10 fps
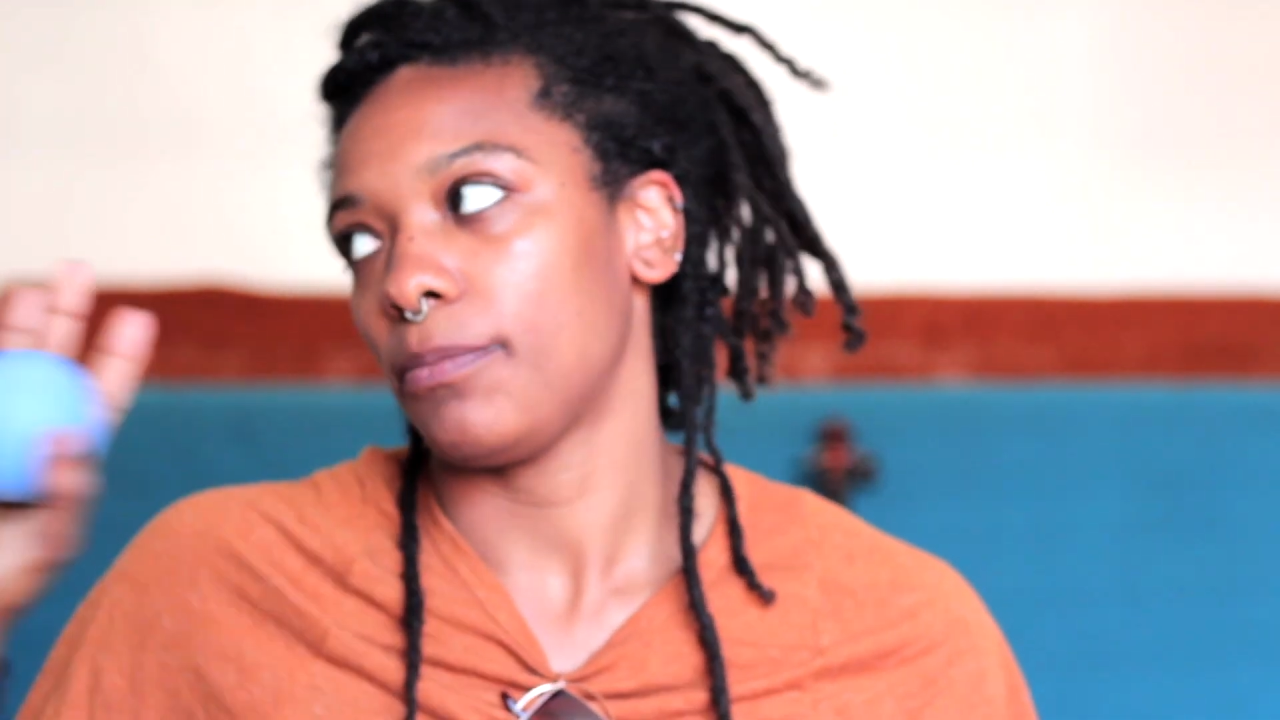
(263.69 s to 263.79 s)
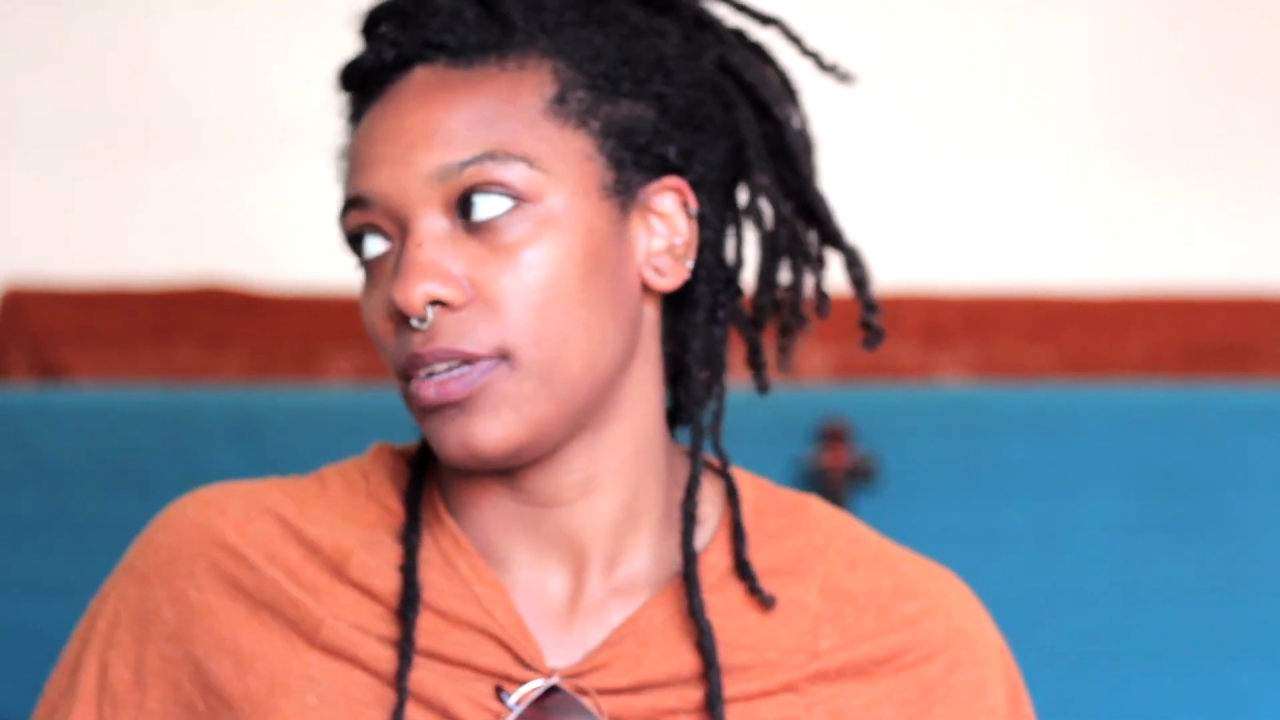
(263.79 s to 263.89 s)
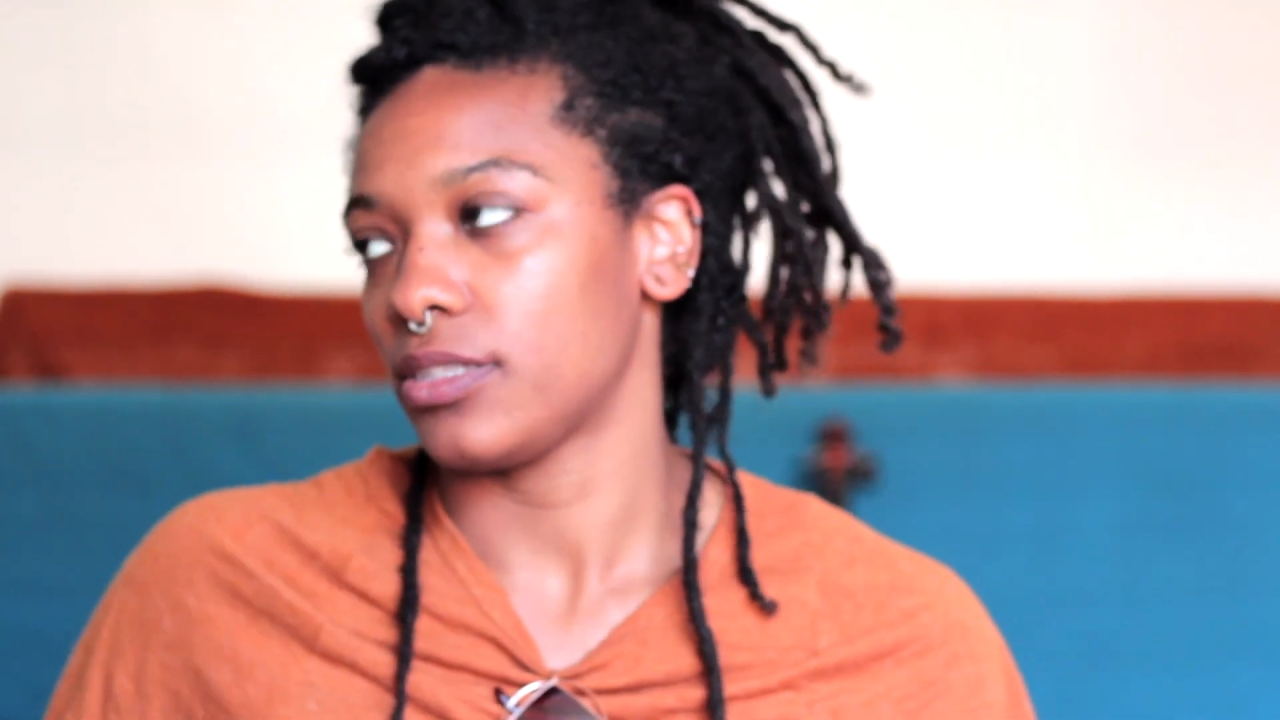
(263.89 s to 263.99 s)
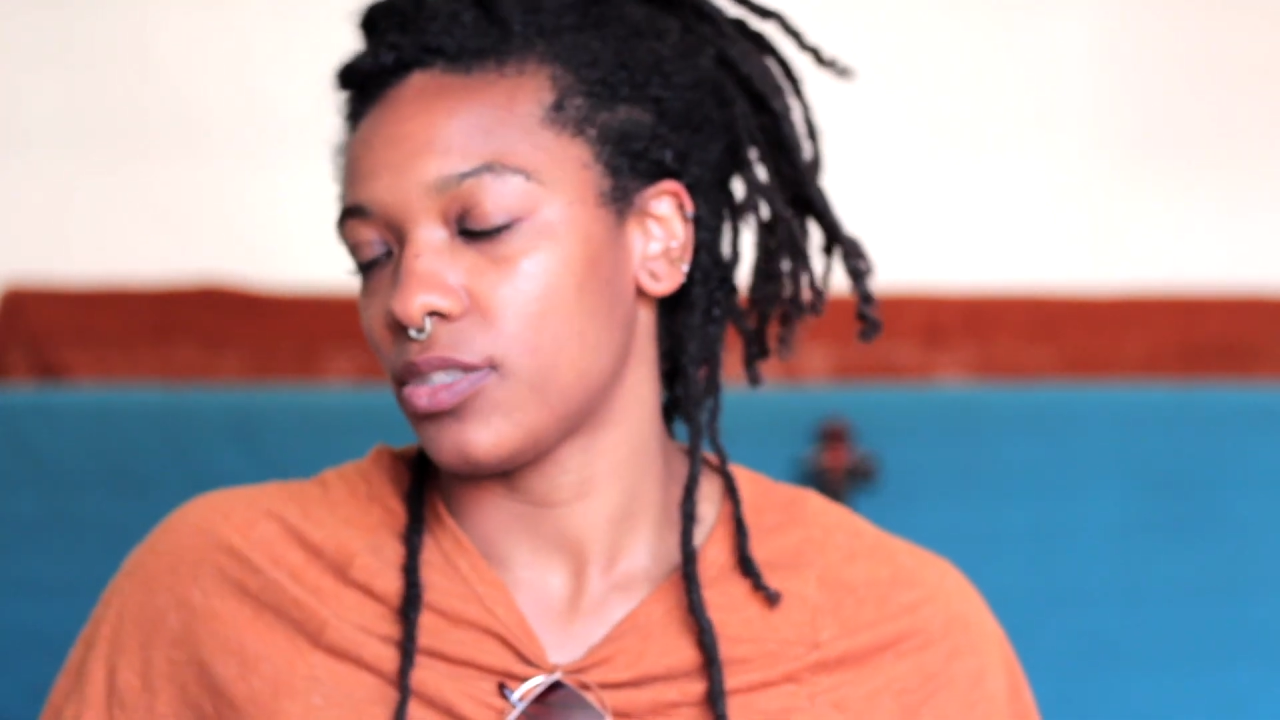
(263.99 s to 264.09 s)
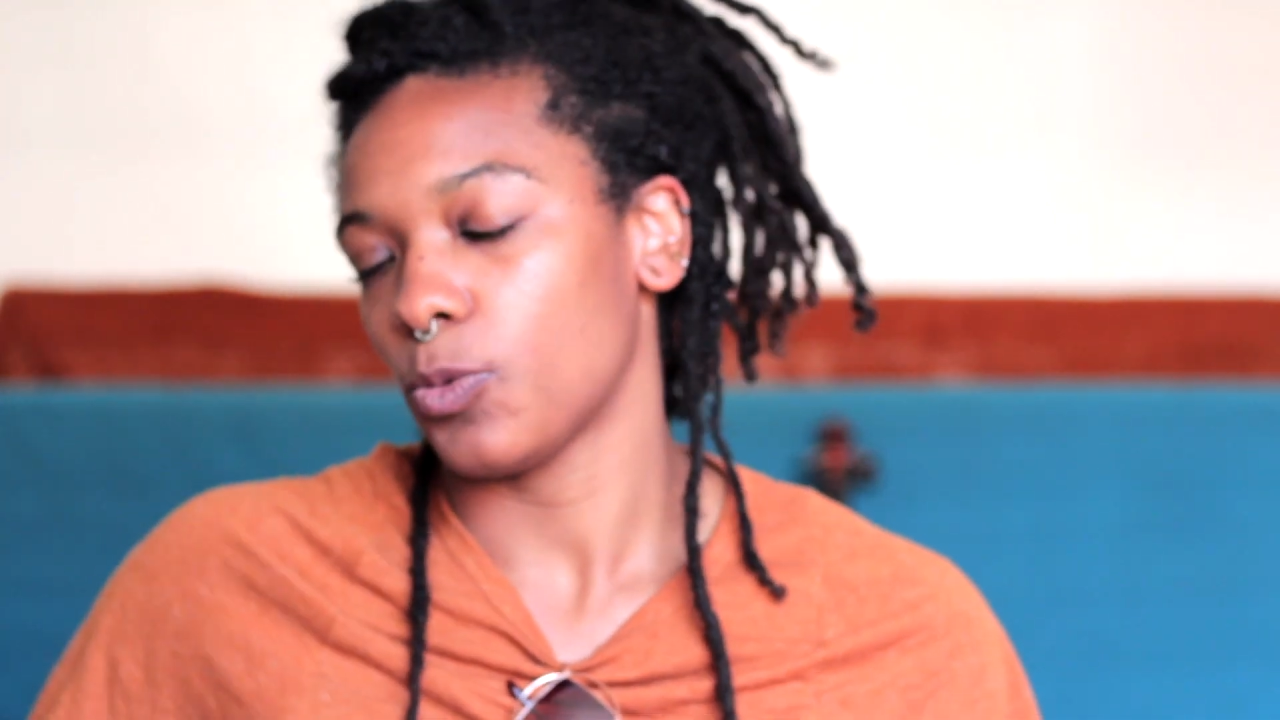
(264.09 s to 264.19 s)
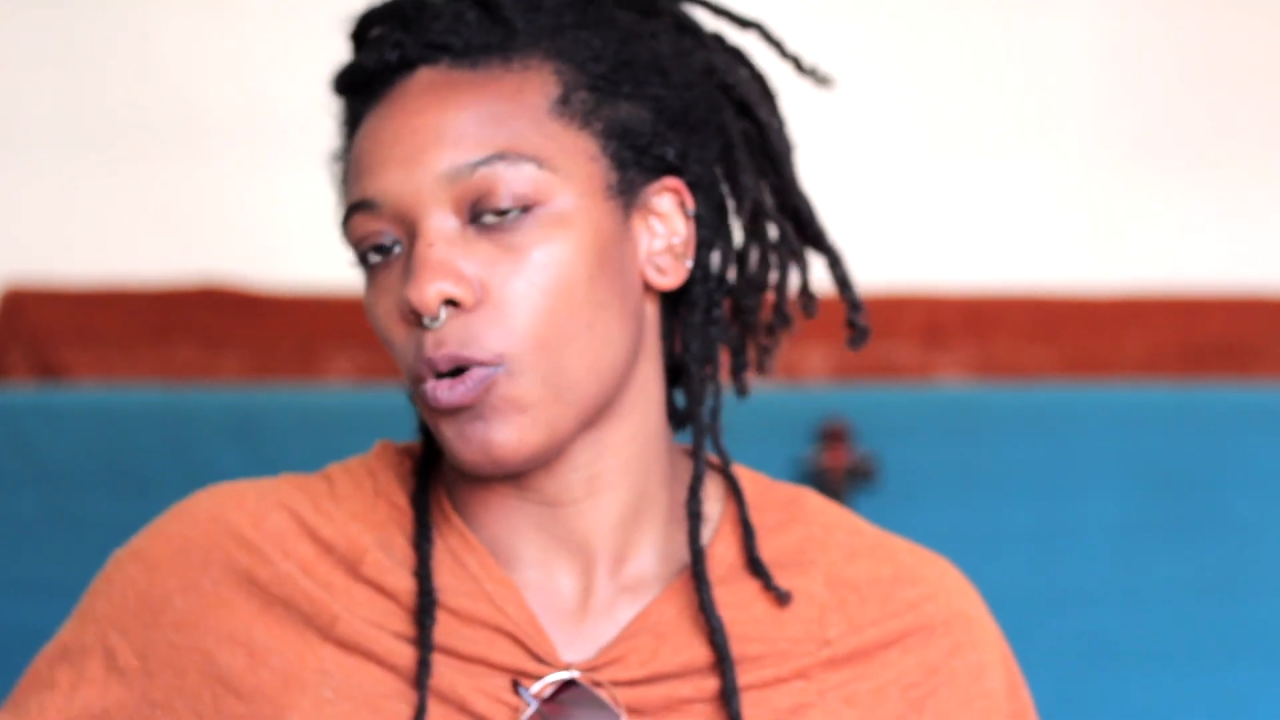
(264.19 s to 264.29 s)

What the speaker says: up against the